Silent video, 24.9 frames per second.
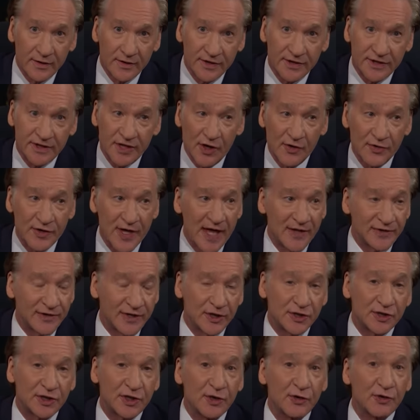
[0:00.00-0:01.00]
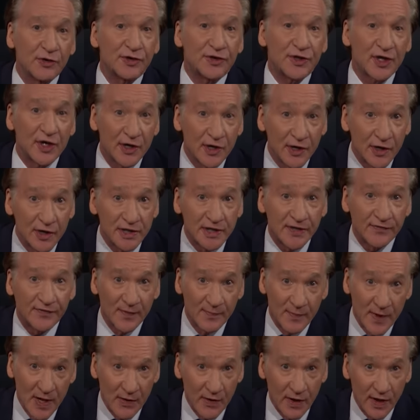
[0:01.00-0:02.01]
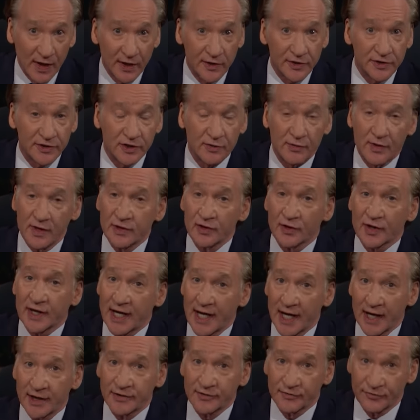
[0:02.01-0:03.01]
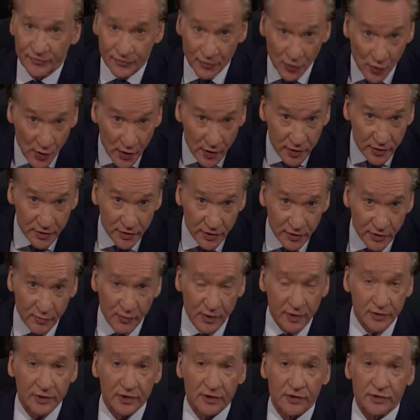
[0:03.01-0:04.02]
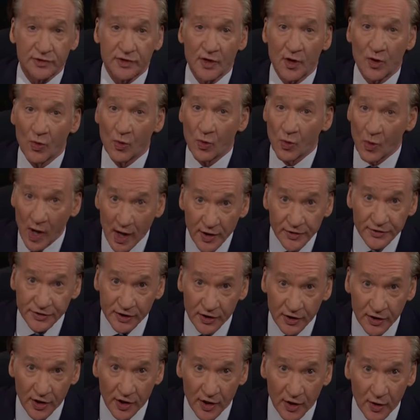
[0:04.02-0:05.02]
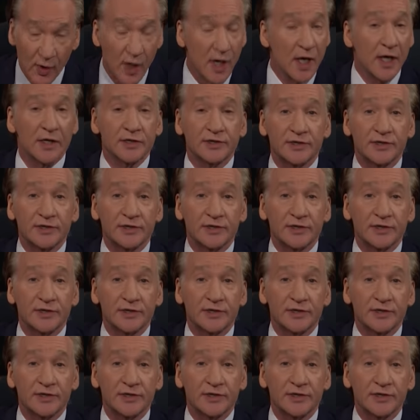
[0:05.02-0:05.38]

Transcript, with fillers: so that the two thirds of Americans who either can't afford to or just don't want to go